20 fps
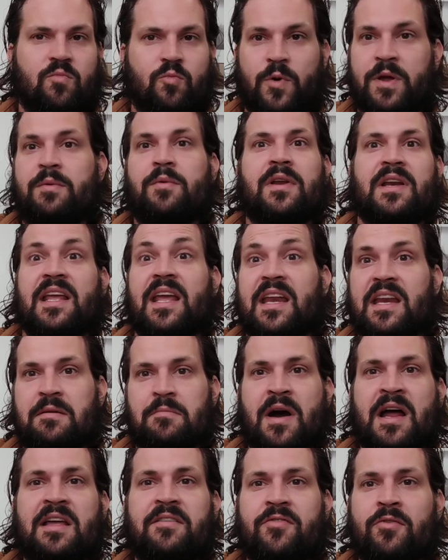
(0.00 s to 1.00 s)
we wouldn't get any
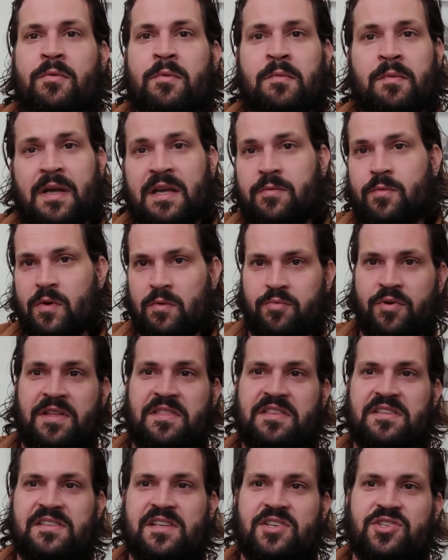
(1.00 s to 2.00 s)
money from them. Like we'd
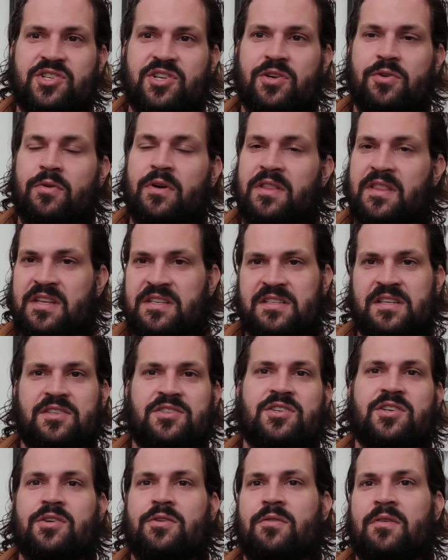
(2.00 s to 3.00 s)
print this issue and this
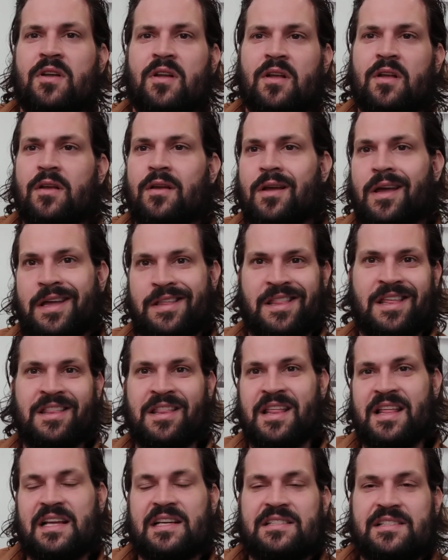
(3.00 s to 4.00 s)
issue, and
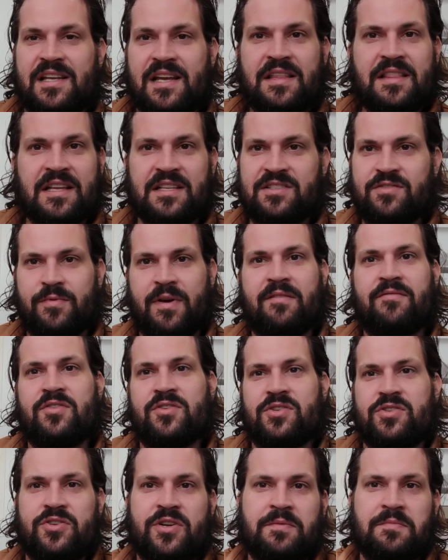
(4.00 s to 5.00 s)
then that's it. That's the
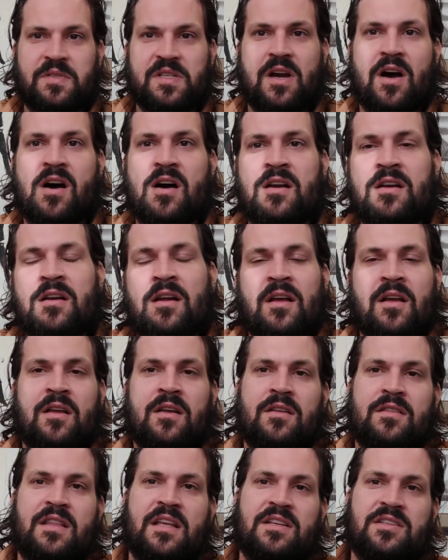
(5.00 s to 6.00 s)
revenue stream's gone.
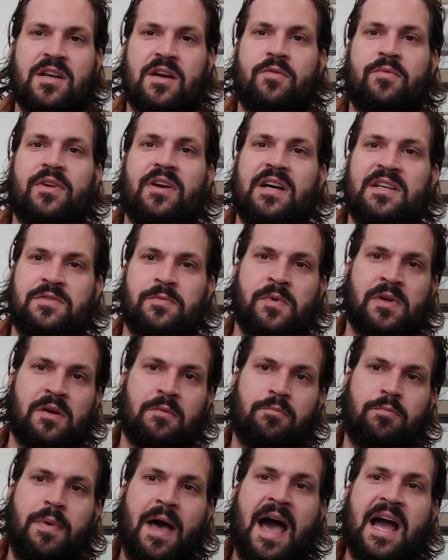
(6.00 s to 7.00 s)
They started realizing we
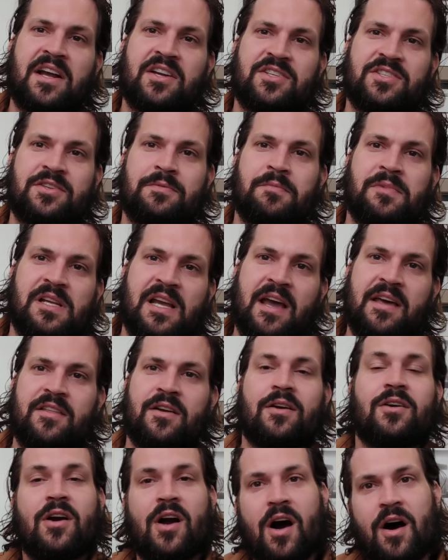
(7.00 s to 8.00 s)
could package them
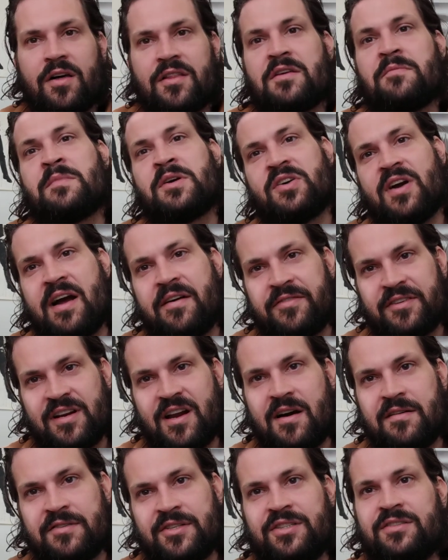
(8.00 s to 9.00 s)
together, call them a graphic
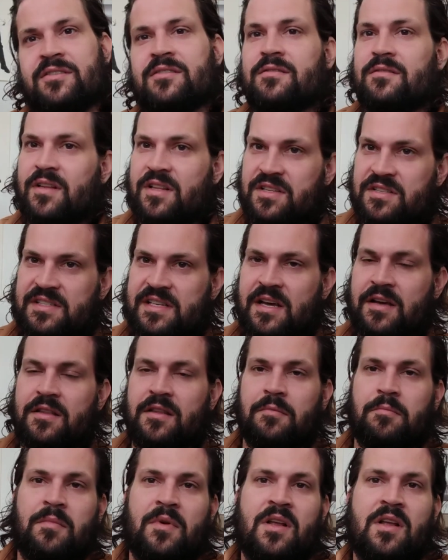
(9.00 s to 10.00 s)
novel, and sell
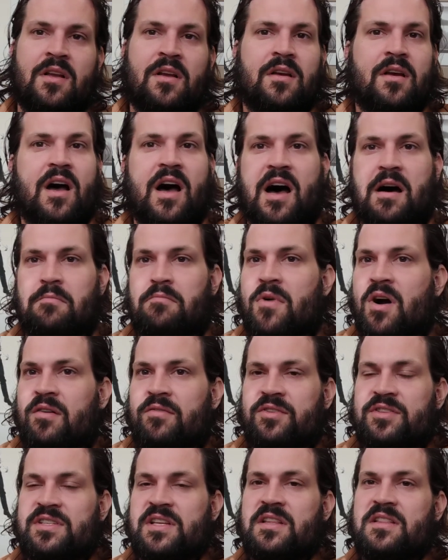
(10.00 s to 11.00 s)
them.
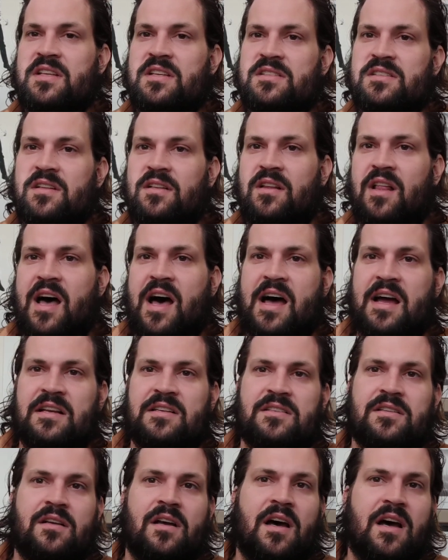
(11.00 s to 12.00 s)
Marvel did this a
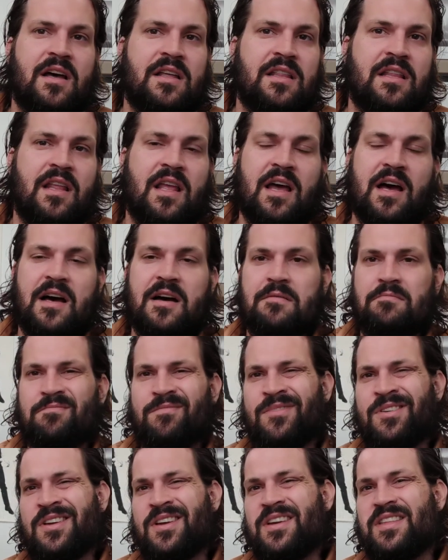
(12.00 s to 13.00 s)
lot. They
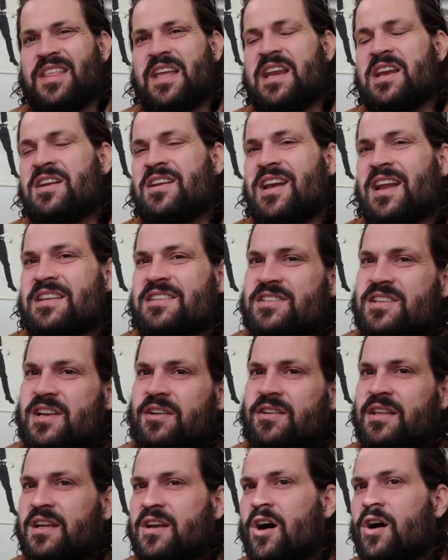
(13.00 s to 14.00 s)
didn't
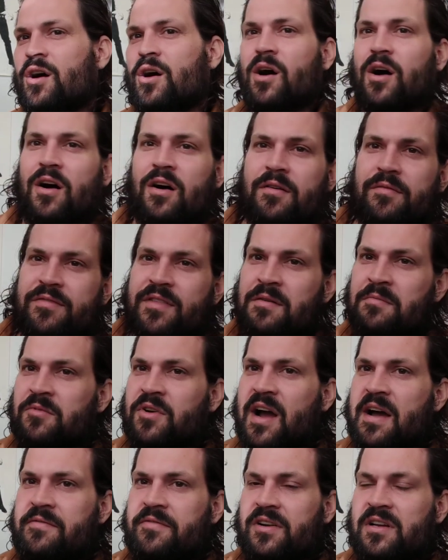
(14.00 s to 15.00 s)
necessarily call all of them
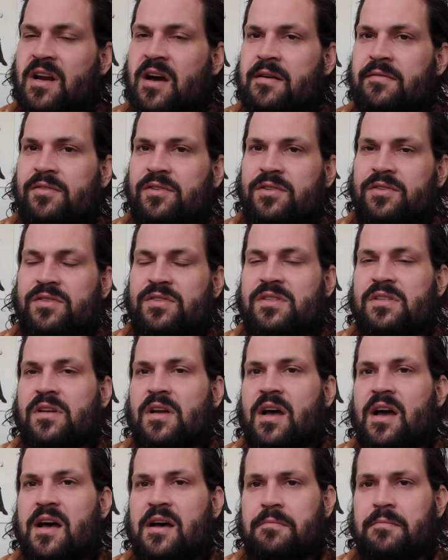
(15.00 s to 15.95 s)
graphic novels,